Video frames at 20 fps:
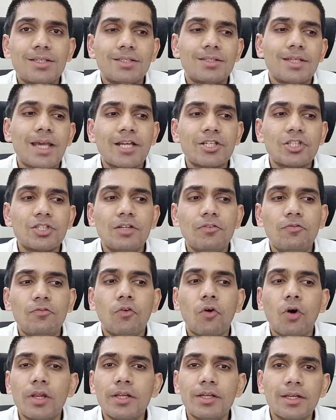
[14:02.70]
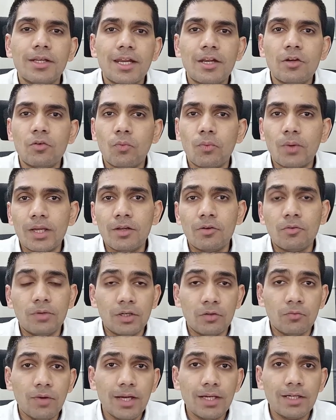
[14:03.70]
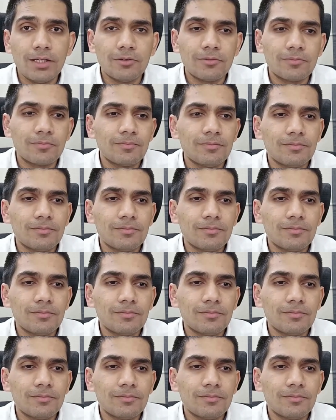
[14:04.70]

has actually fallen in, in value.